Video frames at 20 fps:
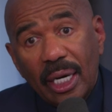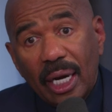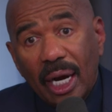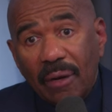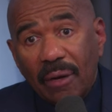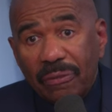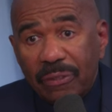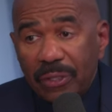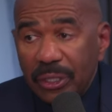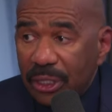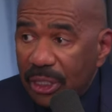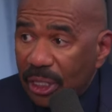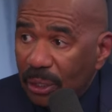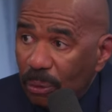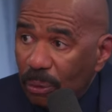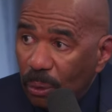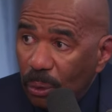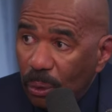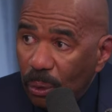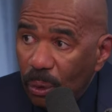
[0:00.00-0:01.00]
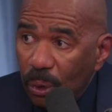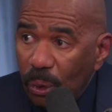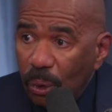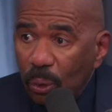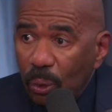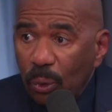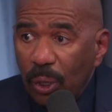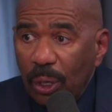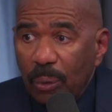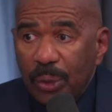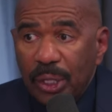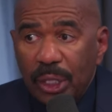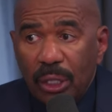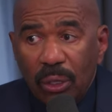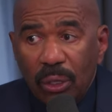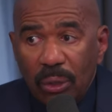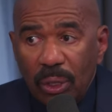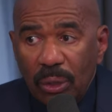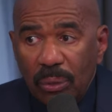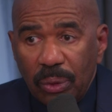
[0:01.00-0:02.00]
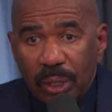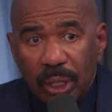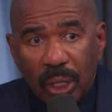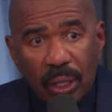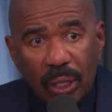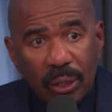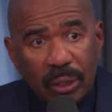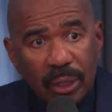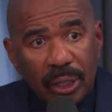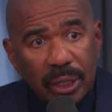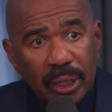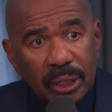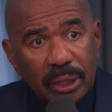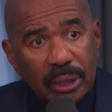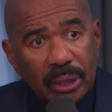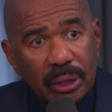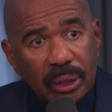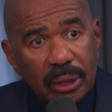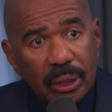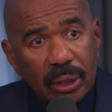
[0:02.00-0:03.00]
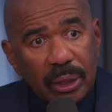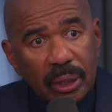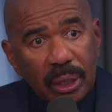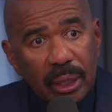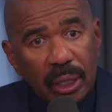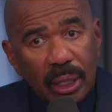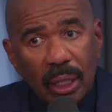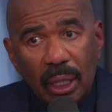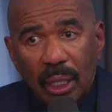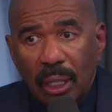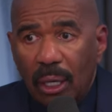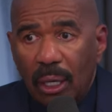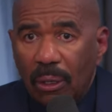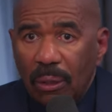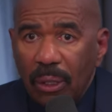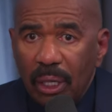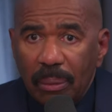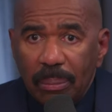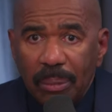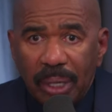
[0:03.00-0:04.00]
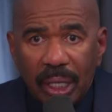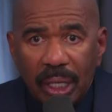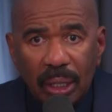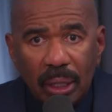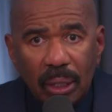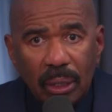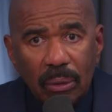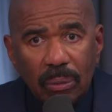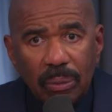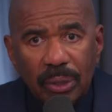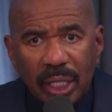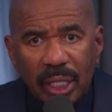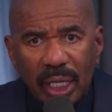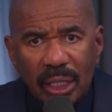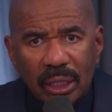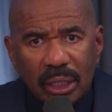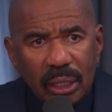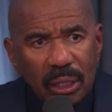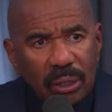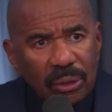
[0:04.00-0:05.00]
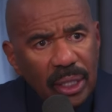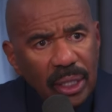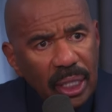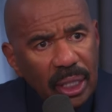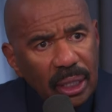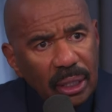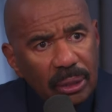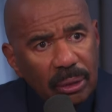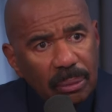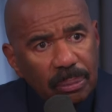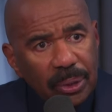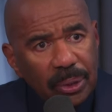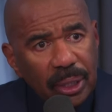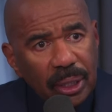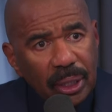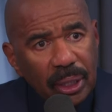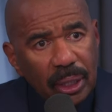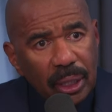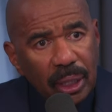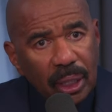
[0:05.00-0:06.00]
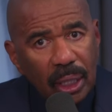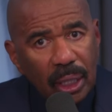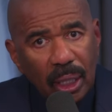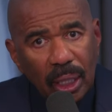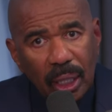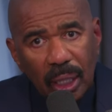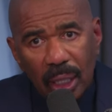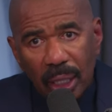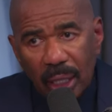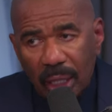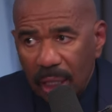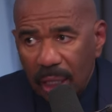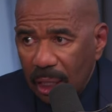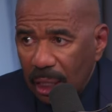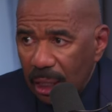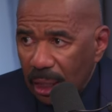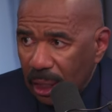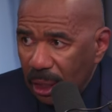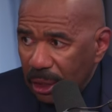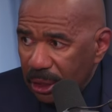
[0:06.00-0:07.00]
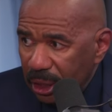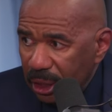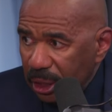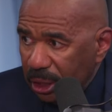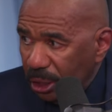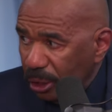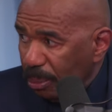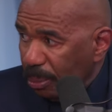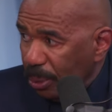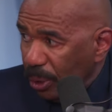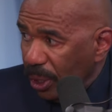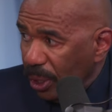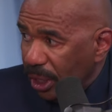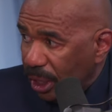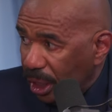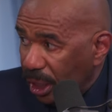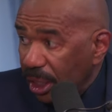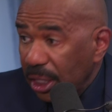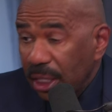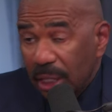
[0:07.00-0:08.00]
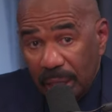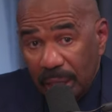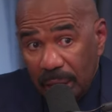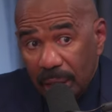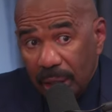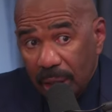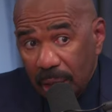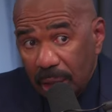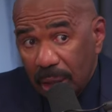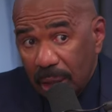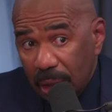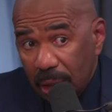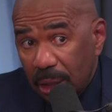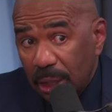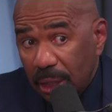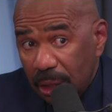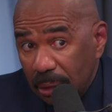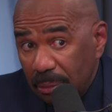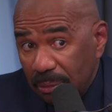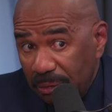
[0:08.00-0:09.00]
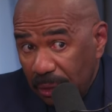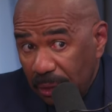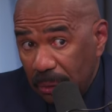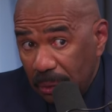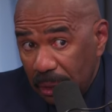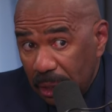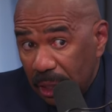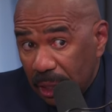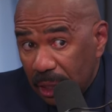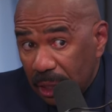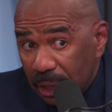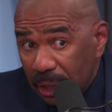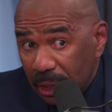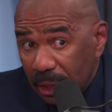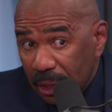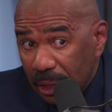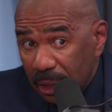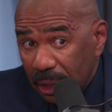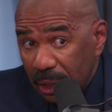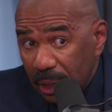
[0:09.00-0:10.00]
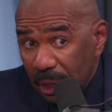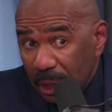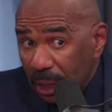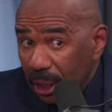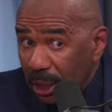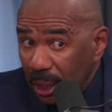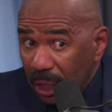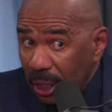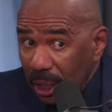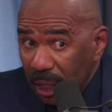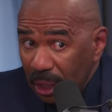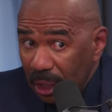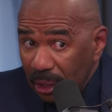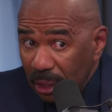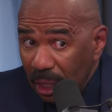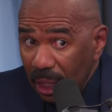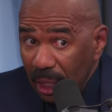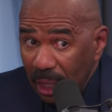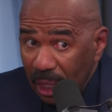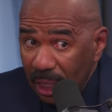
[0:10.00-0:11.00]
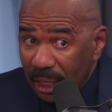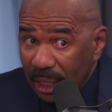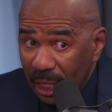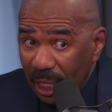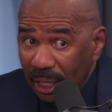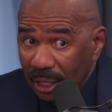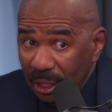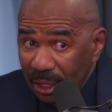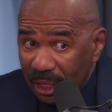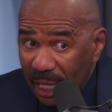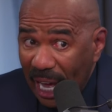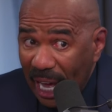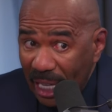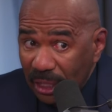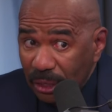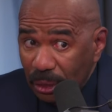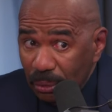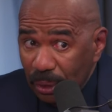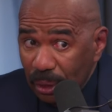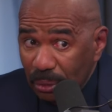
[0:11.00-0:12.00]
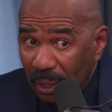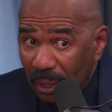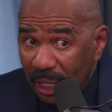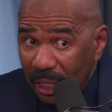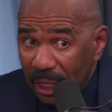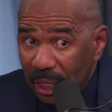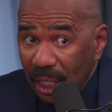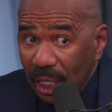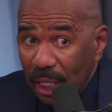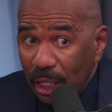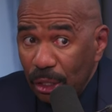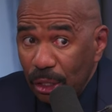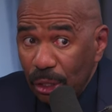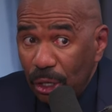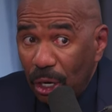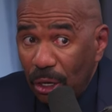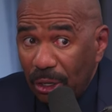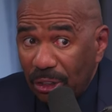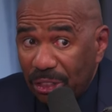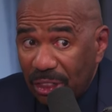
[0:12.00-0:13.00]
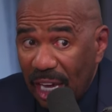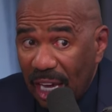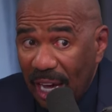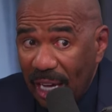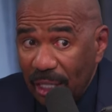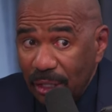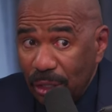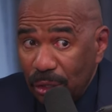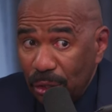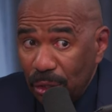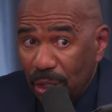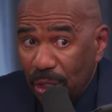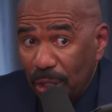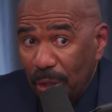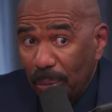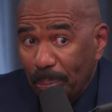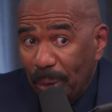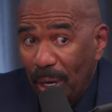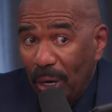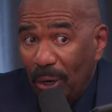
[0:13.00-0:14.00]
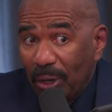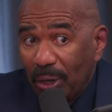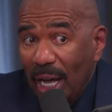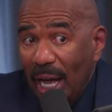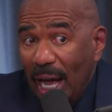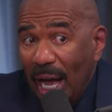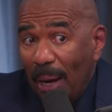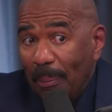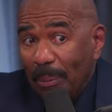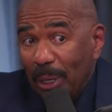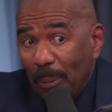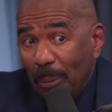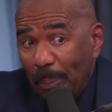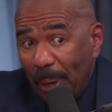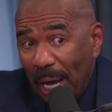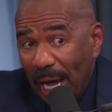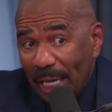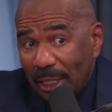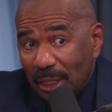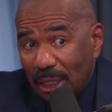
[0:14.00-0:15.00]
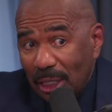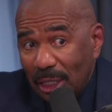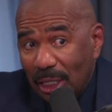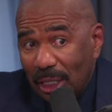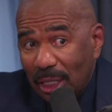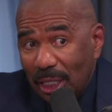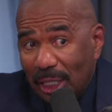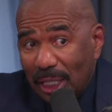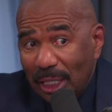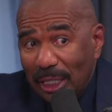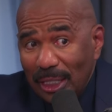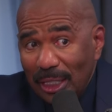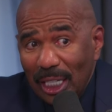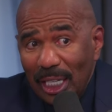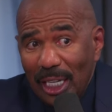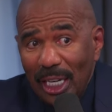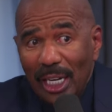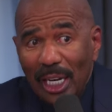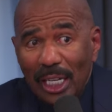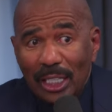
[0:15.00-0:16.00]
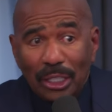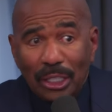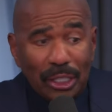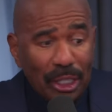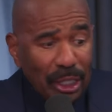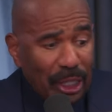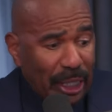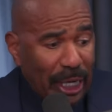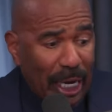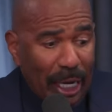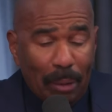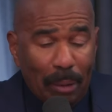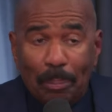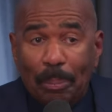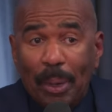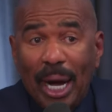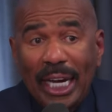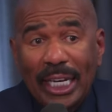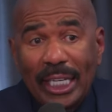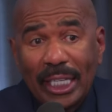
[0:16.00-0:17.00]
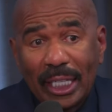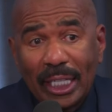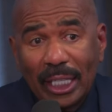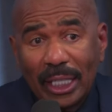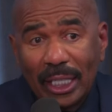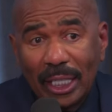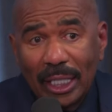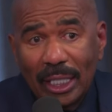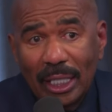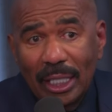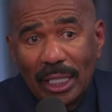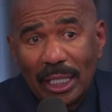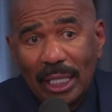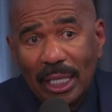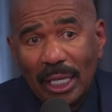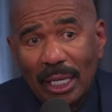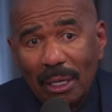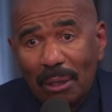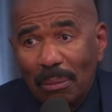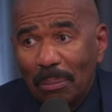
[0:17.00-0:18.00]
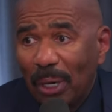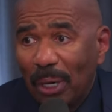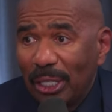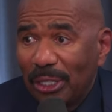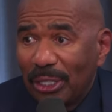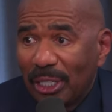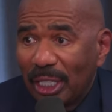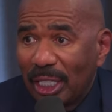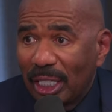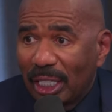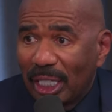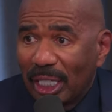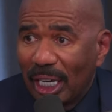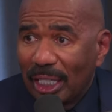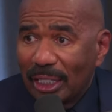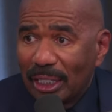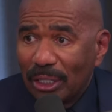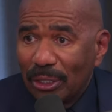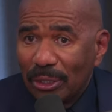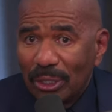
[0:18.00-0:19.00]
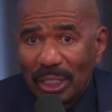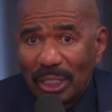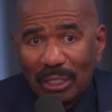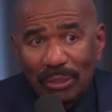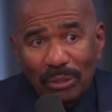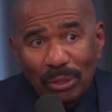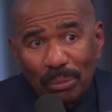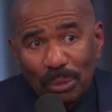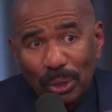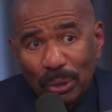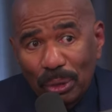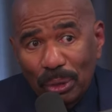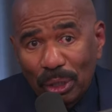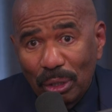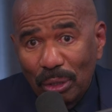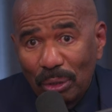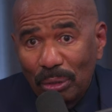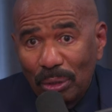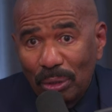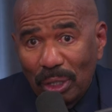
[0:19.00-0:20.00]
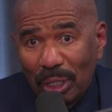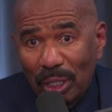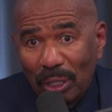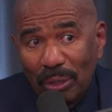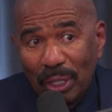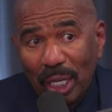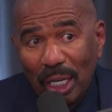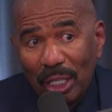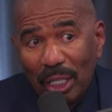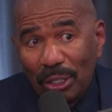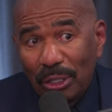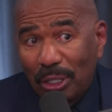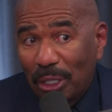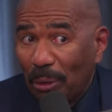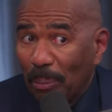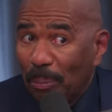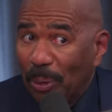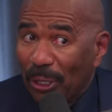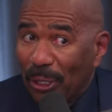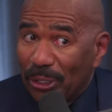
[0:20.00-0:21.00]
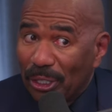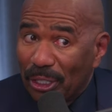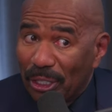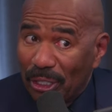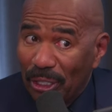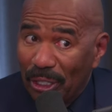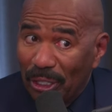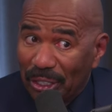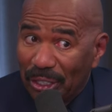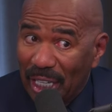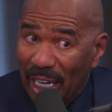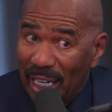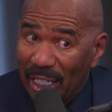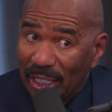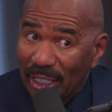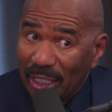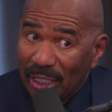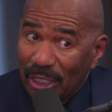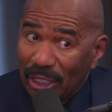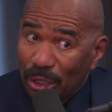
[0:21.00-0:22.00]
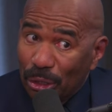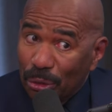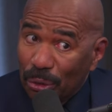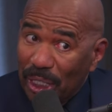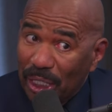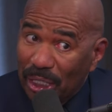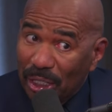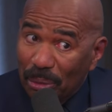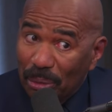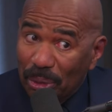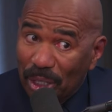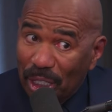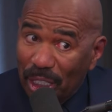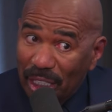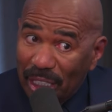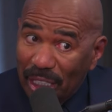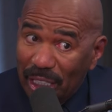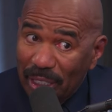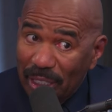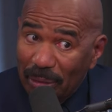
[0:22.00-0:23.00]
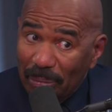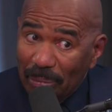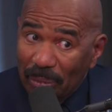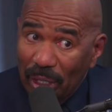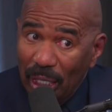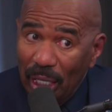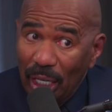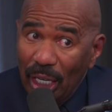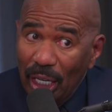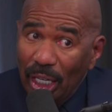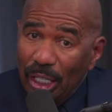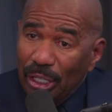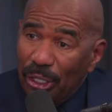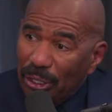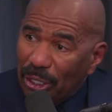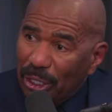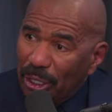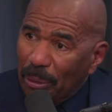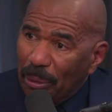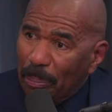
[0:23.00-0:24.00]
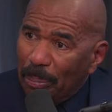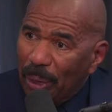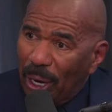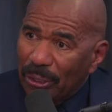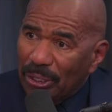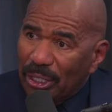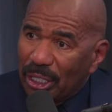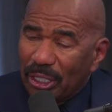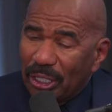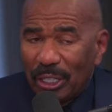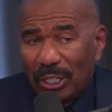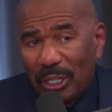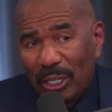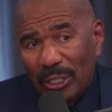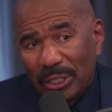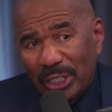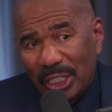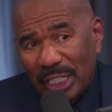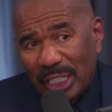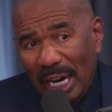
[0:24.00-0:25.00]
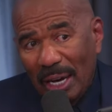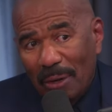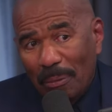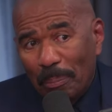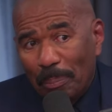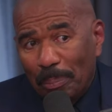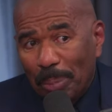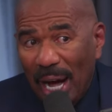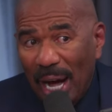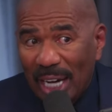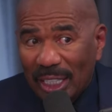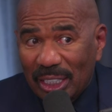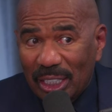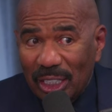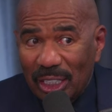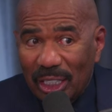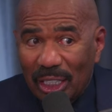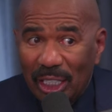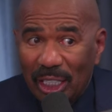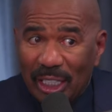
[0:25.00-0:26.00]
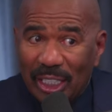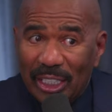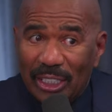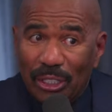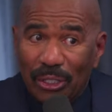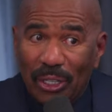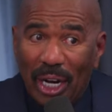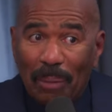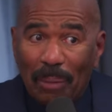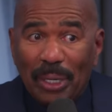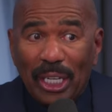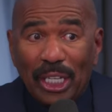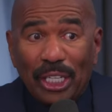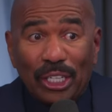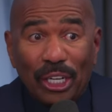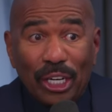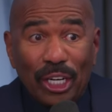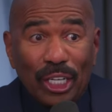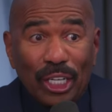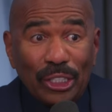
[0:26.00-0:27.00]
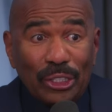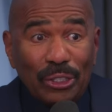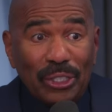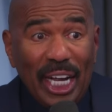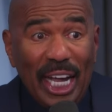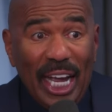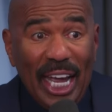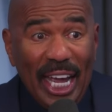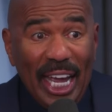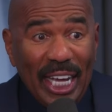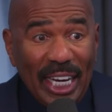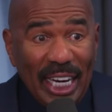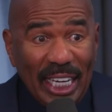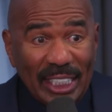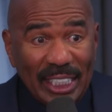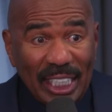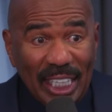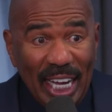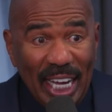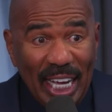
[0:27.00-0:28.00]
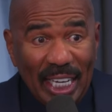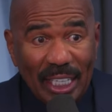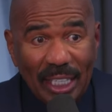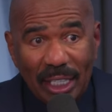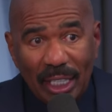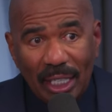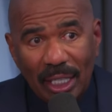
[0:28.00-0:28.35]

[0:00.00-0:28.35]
I'm finna say, where we going with all this? Hold up, man. We got to slow down a little bit. Because this little boy clearly took them four cookies. Yeah, that thousand was right here. You know the thousand, you could have bought how many packs of cookies? You could have got a bike. Boy, you could have got yourself some new school clothes. You could have bought the girl down the street some cookies. You could have bought the Girl Scout box of cookies. You know how many girls you'd have had after that?